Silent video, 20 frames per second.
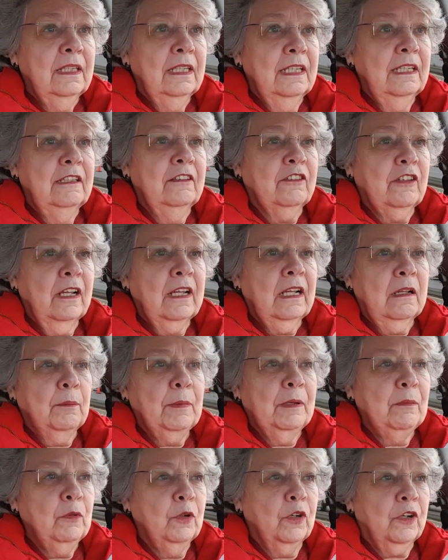he's a little
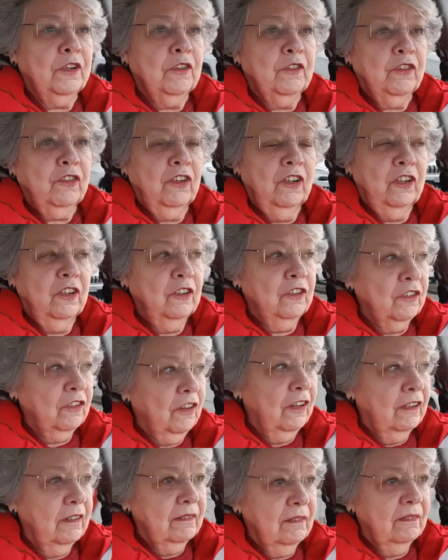bit more concerned
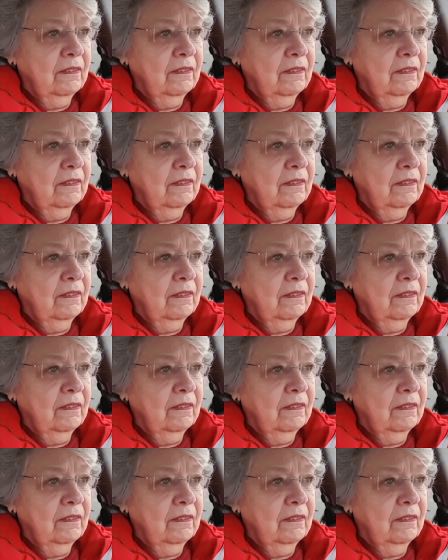that